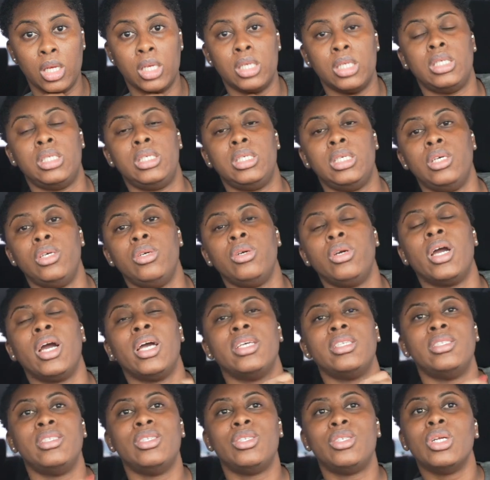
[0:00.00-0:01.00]
See, you
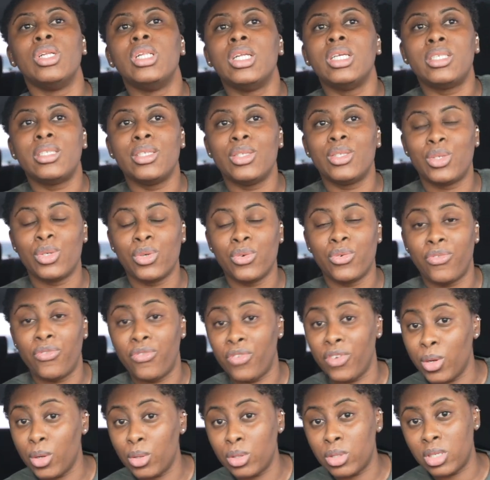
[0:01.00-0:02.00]
guys need to listen to
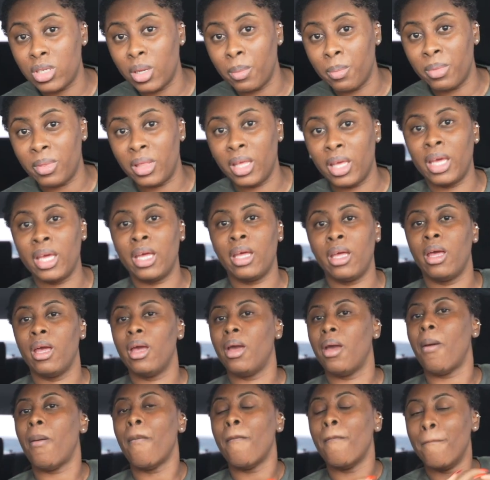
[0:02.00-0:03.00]
Feel Something,
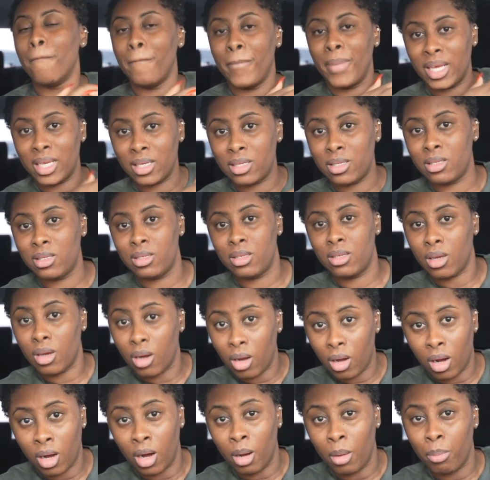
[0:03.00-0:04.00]
Messed
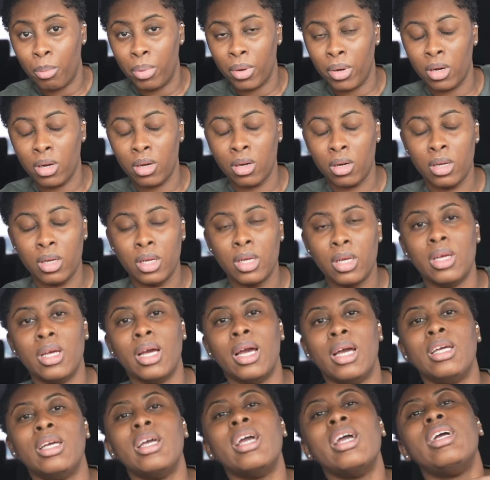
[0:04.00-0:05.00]
Up.
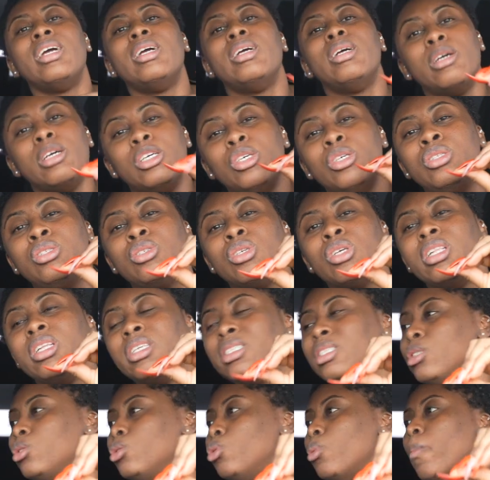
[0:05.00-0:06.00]
You need to
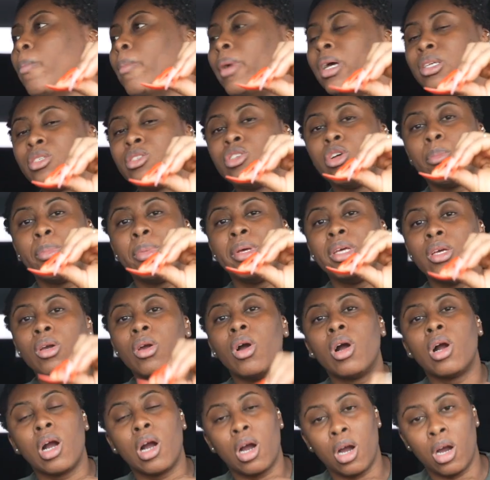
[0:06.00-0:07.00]
listen to Messed Up in
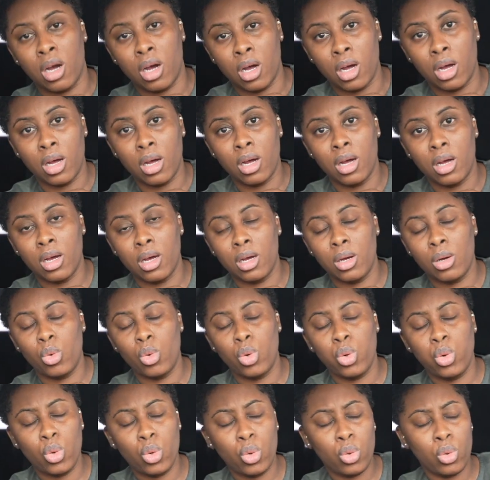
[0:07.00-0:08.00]
your car.
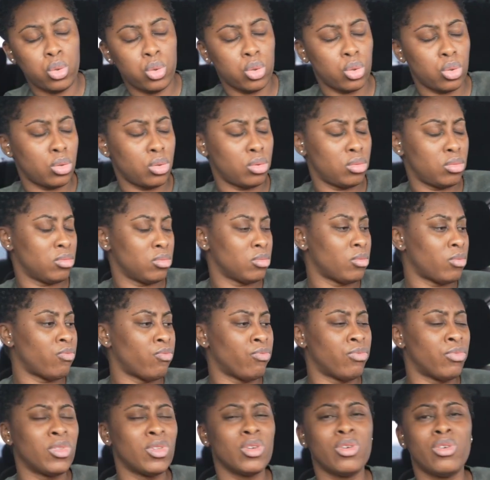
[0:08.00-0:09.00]
Whew.
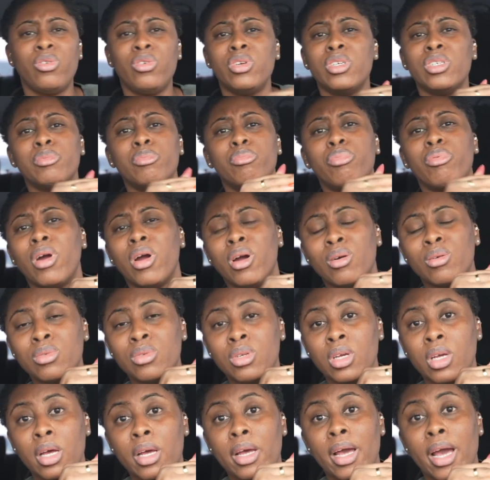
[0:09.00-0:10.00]
Chris
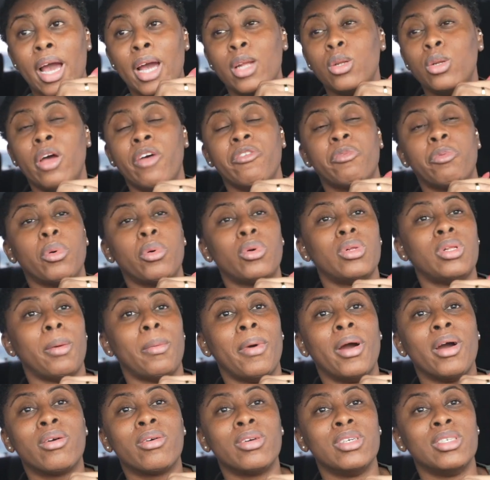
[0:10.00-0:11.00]
Brown. I know I've spoken
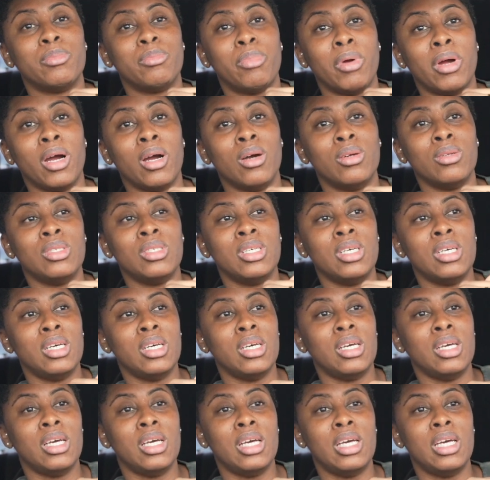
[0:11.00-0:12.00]
about Chris Brown
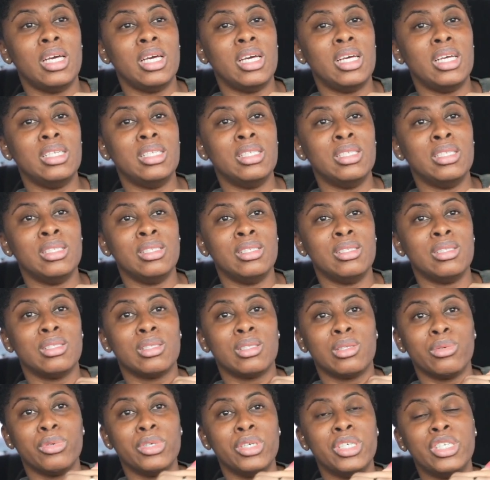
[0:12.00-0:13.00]
in
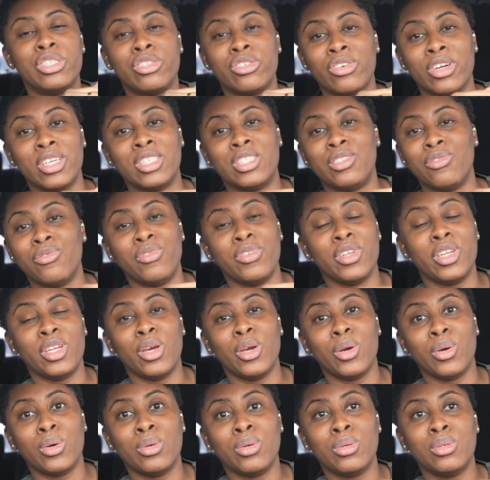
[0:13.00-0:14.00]
three
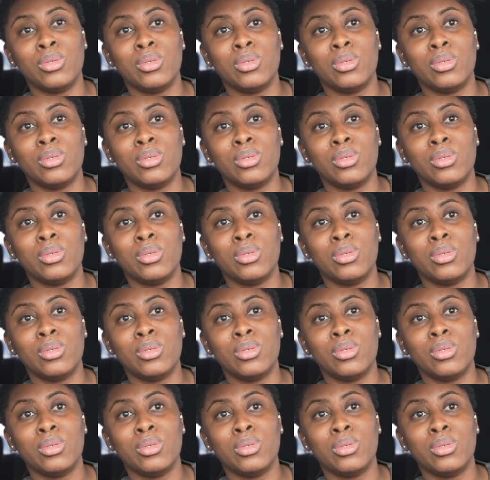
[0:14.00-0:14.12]
videos